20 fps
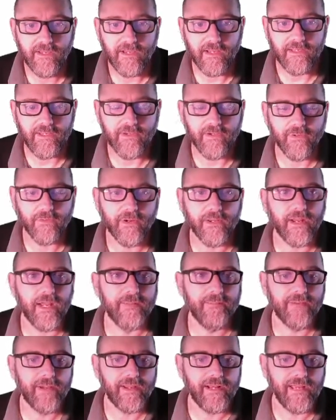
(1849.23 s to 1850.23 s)
You know what? I
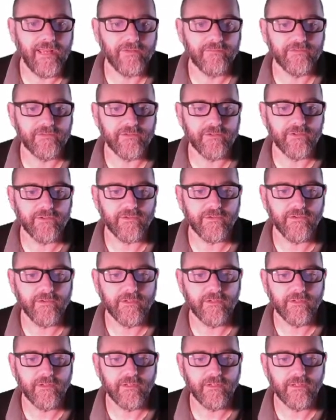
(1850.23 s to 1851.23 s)
might have
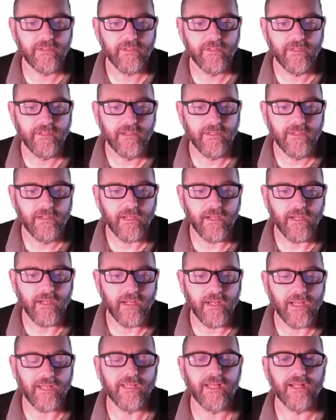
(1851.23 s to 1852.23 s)
to
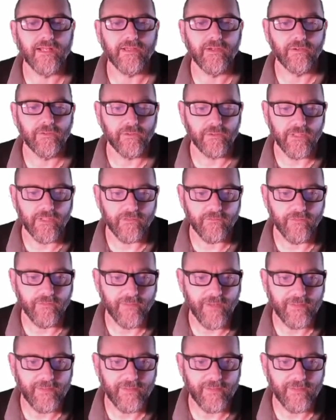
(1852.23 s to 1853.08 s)
I got to go looking for my